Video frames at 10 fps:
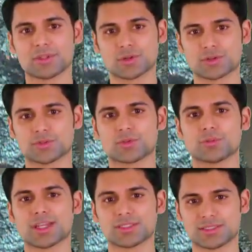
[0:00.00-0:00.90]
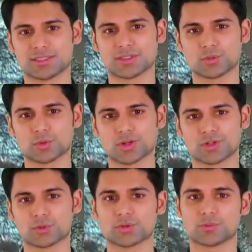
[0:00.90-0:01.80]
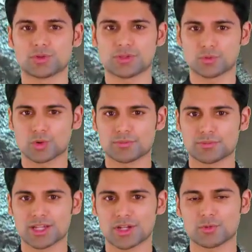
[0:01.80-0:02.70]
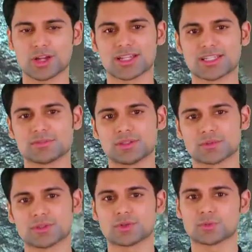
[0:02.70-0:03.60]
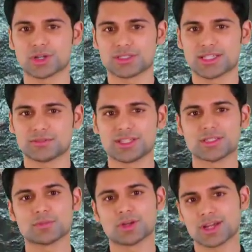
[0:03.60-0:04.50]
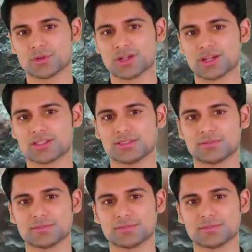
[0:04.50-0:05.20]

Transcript: There are few places in the world where more than one meteorite is found in a relatively small area.